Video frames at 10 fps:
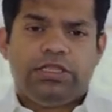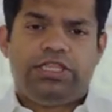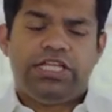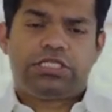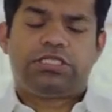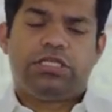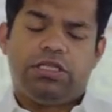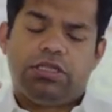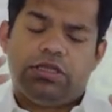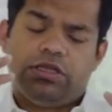this
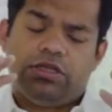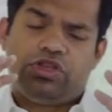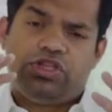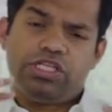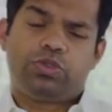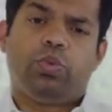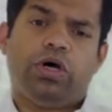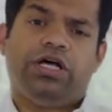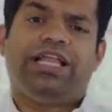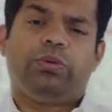this
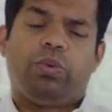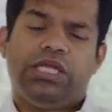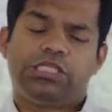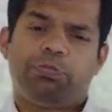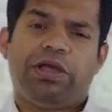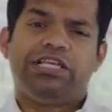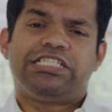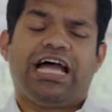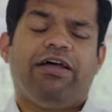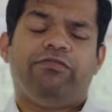word that we spend
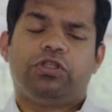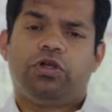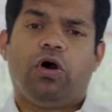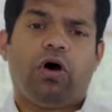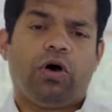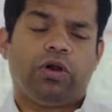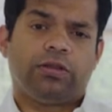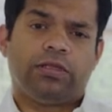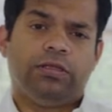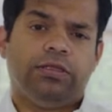time with God
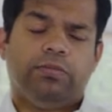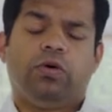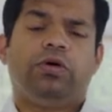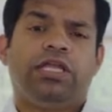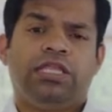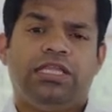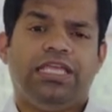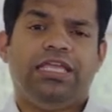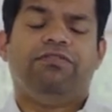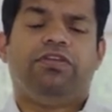in the, in the morning, in the
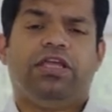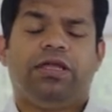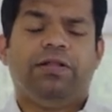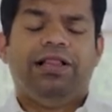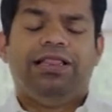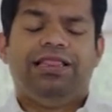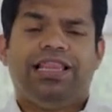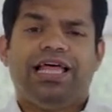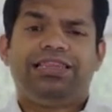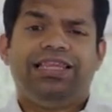evening,
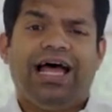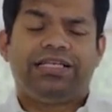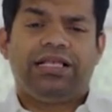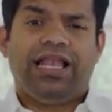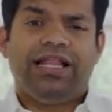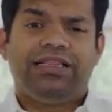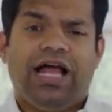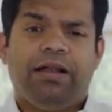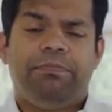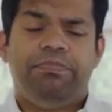let that let
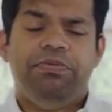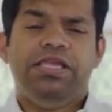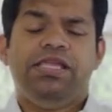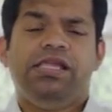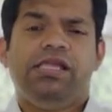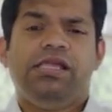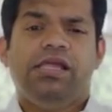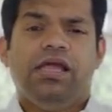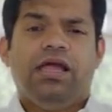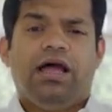that
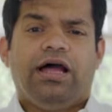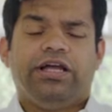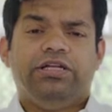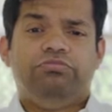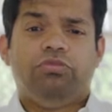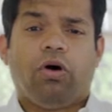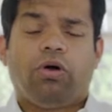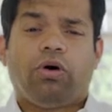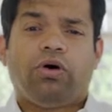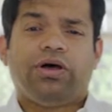be
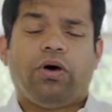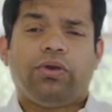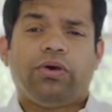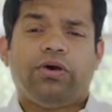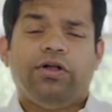on a on a on